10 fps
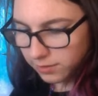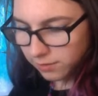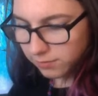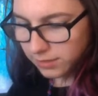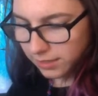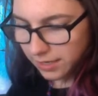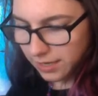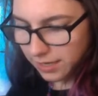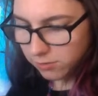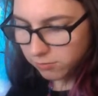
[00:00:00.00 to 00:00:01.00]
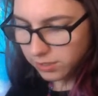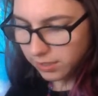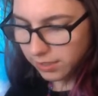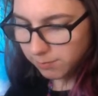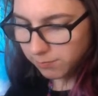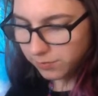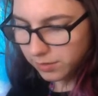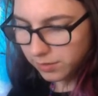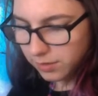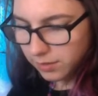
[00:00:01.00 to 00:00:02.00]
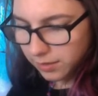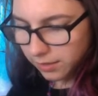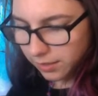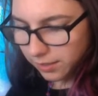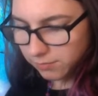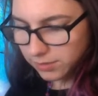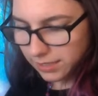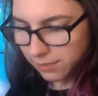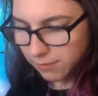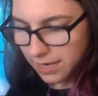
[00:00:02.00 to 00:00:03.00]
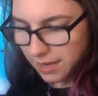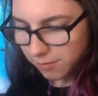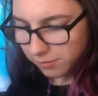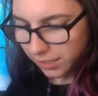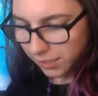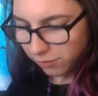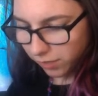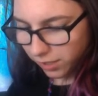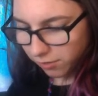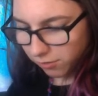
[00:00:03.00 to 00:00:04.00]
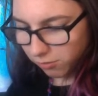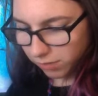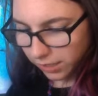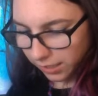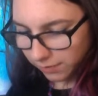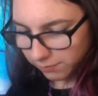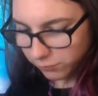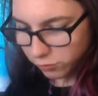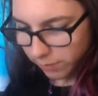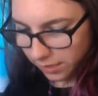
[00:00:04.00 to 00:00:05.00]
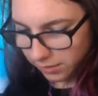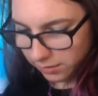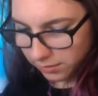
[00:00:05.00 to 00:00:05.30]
I was like, ah, no time. I was like, Willow, can't find her. Okay, too bad.